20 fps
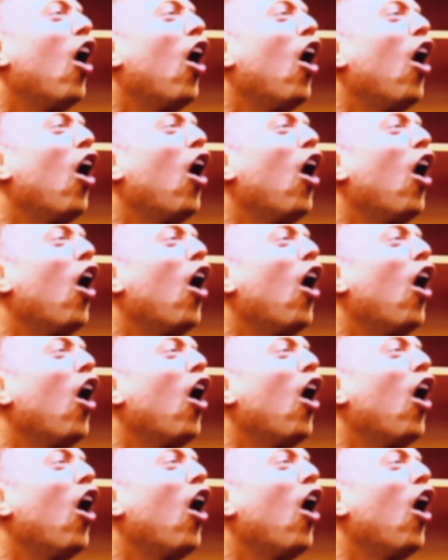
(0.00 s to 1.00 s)

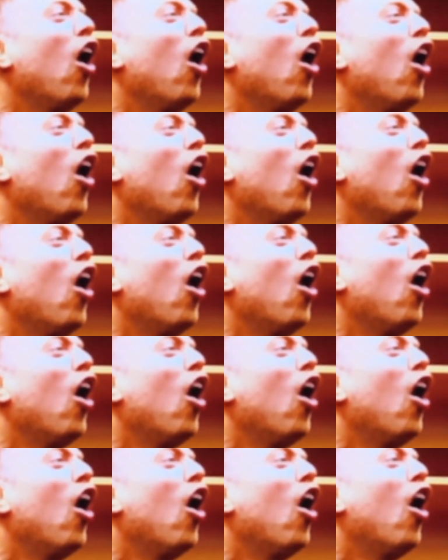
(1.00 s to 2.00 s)

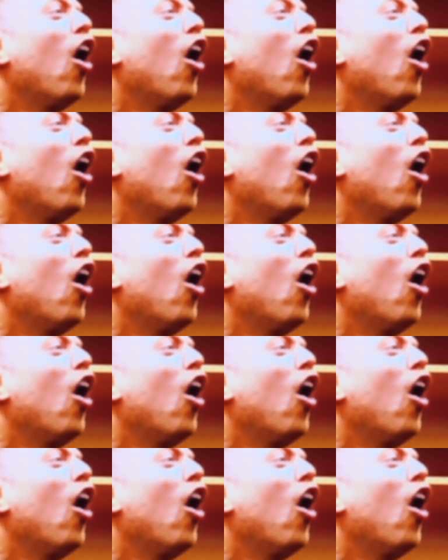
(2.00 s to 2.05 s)
Nobody speaks.